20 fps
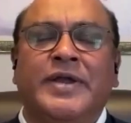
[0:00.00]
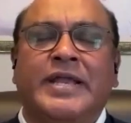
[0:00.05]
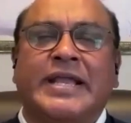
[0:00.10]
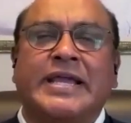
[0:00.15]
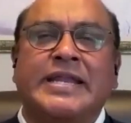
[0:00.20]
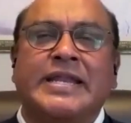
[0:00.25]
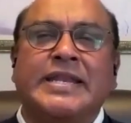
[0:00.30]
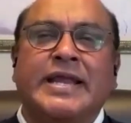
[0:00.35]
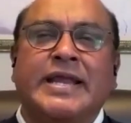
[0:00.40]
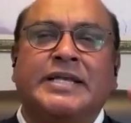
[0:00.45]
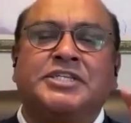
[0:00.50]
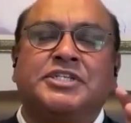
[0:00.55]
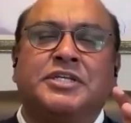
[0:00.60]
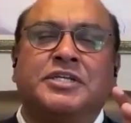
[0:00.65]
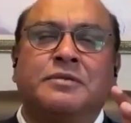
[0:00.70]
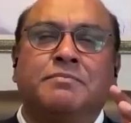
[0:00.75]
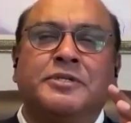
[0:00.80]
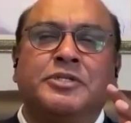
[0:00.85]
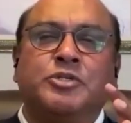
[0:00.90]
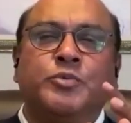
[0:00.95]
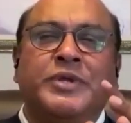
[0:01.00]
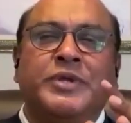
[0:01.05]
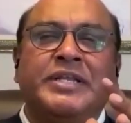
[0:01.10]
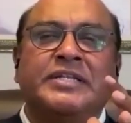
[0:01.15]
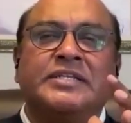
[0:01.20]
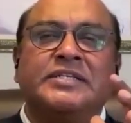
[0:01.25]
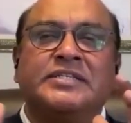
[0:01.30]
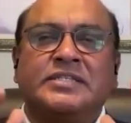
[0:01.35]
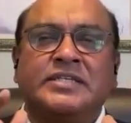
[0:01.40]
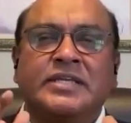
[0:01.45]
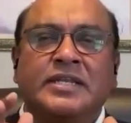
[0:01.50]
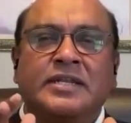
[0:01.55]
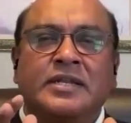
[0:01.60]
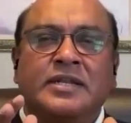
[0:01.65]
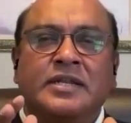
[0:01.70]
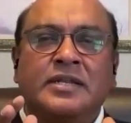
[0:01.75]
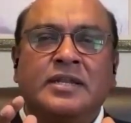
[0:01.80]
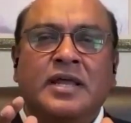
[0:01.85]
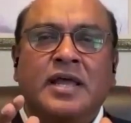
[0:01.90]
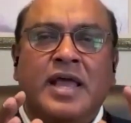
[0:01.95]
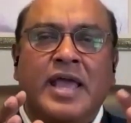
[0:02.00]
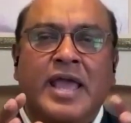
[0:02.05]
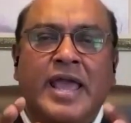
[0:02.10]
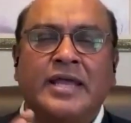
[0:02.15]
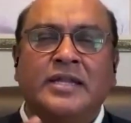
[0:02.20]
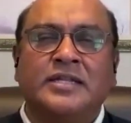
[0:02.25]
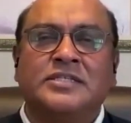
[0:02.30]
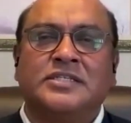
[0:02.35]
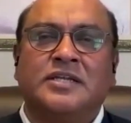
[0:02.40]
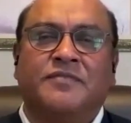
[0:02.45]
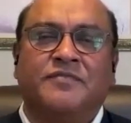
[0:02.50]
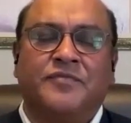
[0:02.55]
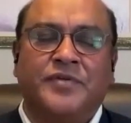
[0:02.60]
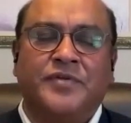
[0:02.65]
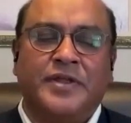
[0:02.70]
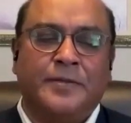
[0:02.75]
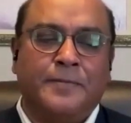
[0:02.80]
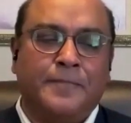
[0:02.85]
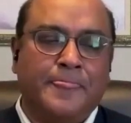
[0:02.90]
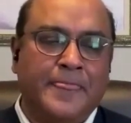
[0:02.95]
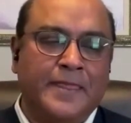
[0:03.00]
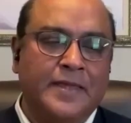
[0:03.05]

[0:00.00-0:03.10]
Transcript: a connection between sin and suffering?